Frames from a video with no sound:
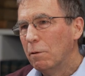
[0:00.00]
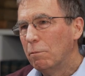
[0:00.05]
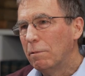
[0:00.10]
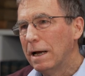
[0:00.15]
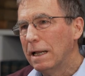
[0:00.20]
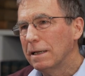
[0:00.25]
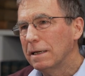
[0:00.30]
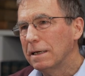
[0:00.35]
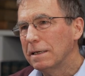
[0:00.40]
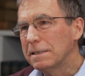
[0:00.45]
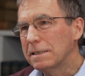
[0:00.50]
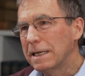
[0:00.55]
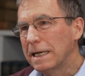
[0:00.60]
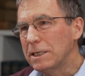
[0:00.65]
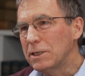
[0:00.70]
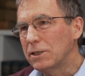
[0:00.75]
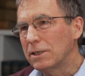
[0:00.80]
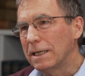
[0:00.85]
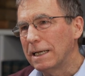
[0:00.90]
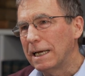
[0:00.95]
Well,
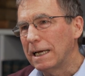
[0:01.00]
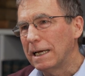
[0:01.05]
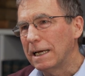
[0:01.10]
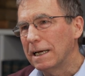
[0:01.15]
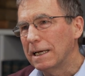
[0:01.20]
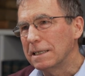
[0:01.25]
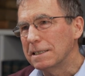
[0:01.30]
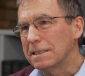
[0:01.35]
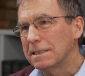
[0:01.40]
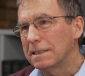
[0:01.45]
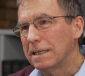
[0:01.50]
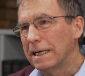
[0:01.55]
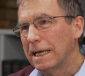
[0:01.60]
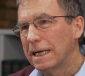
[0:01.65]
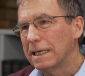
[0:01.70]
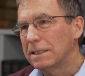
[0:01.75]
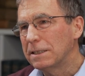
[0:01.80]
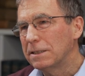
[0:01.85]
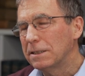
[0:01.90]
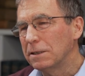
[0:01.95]
essentially, it's
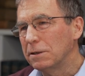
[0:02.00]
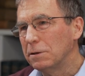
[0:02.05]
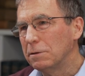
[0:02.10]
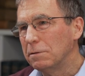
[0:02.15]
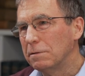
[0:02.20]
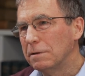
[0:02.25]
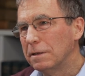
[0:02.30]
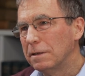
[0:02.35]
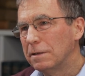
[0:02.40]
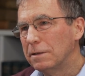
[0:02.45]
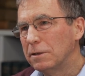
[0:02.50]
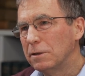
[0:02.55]
there to,